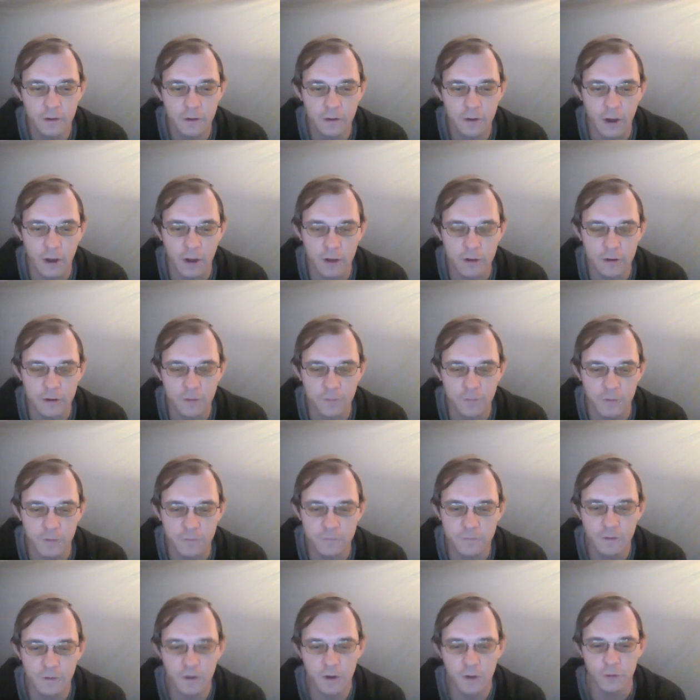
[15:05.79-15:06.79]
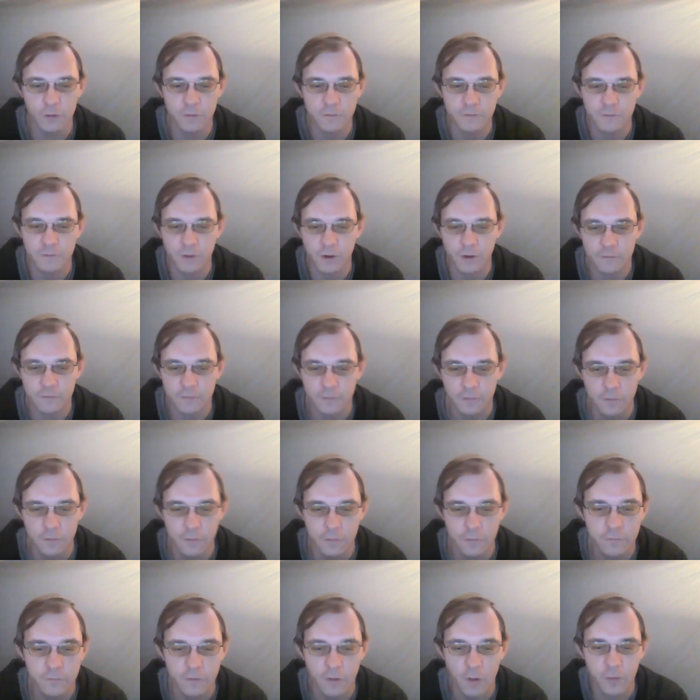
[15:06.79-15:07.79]
And if the city would stick
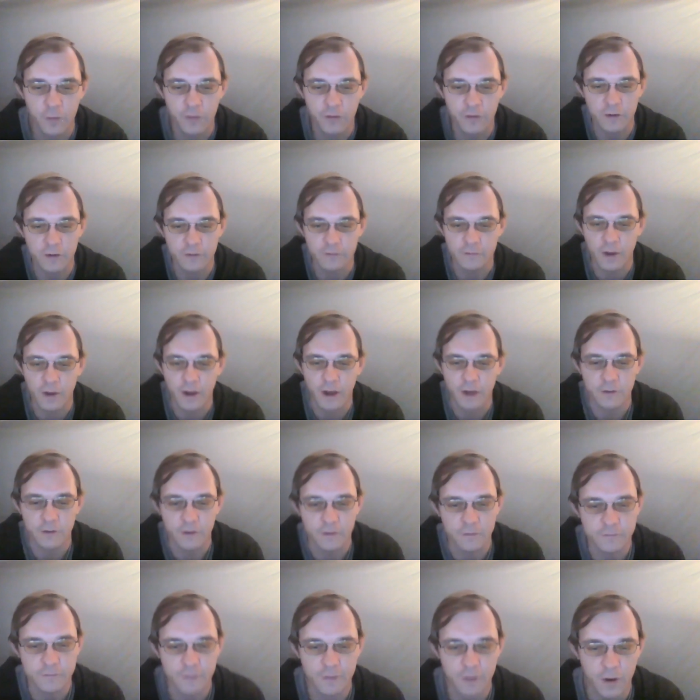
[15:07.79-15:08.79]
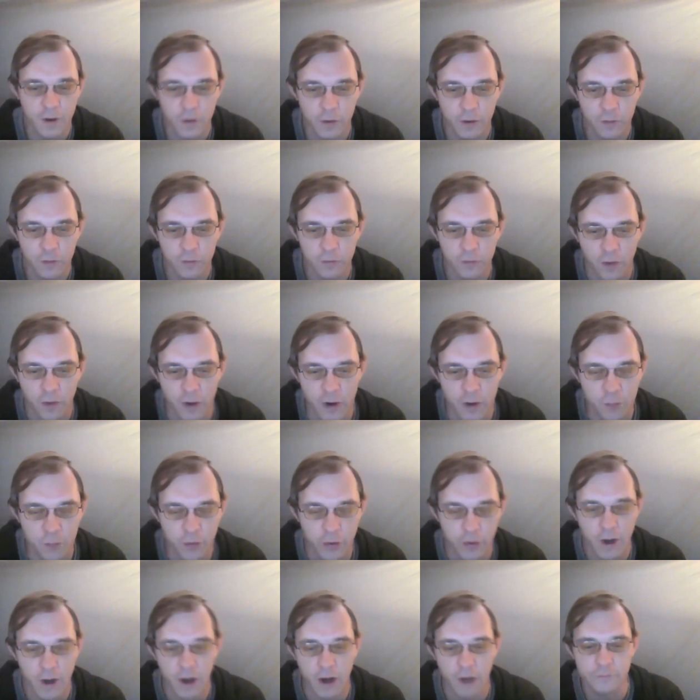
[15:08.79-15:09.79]
to some of these ideas that we that are
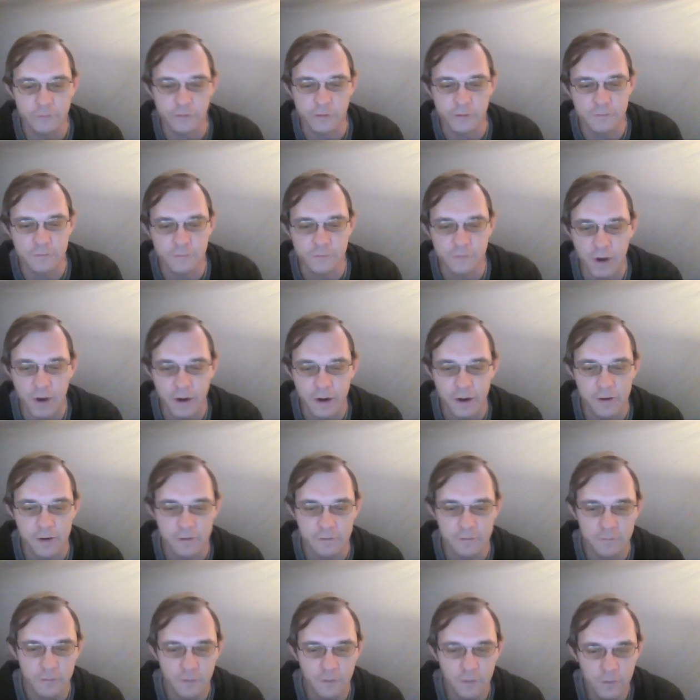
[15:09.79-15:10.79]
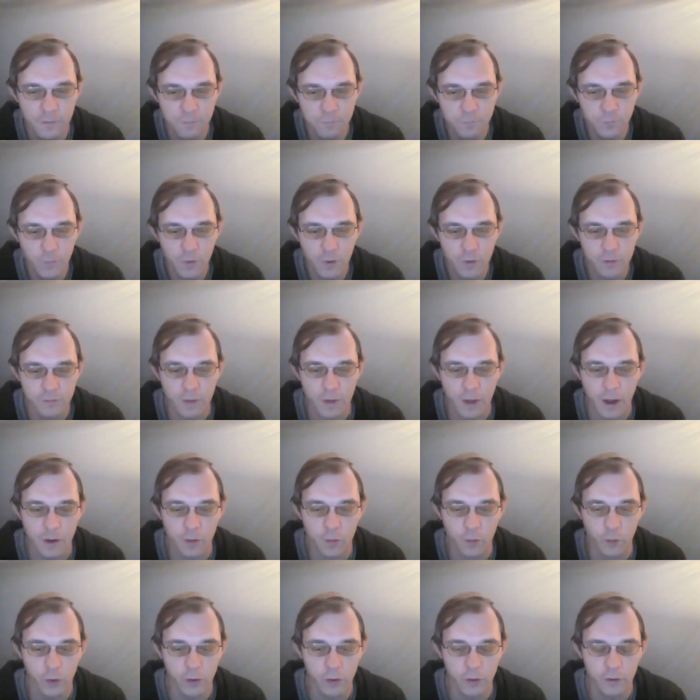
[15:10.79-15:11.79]
put out in these studies,
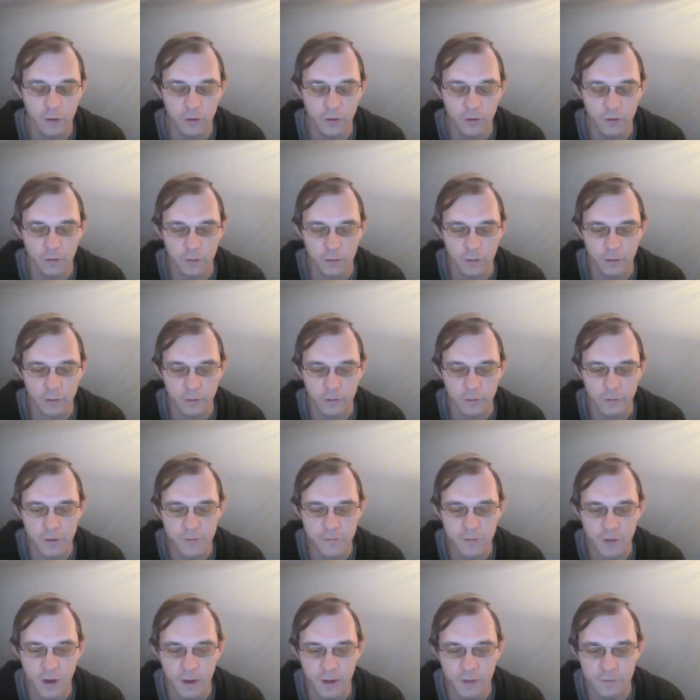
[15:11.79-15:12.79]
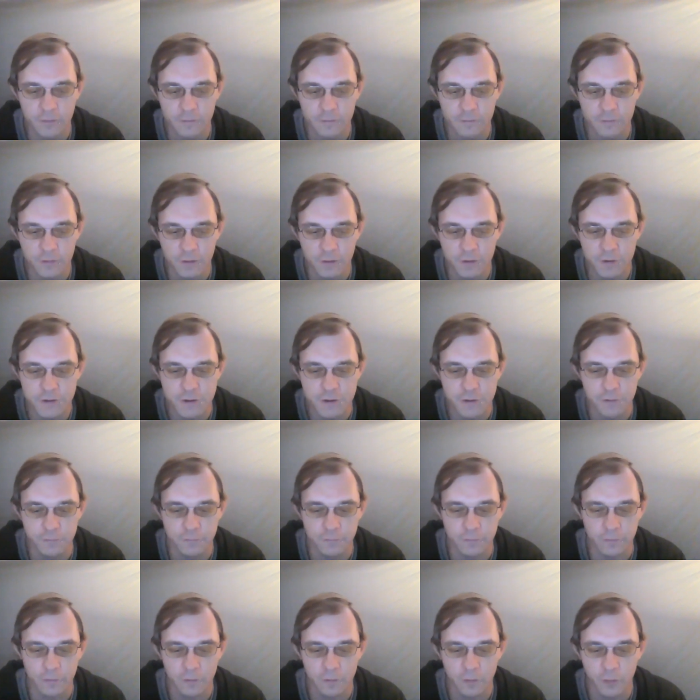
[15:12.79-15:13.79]
that we could alleviate these issues
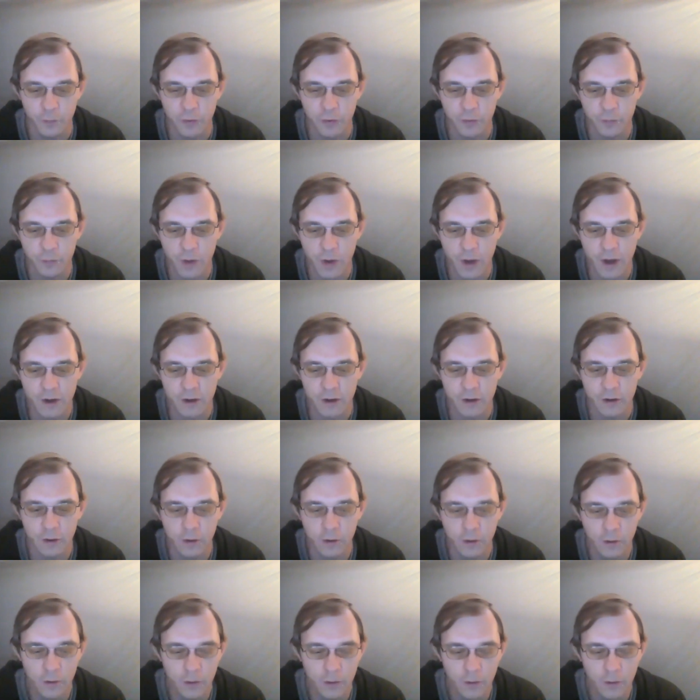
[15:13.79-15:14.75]
a little bit better.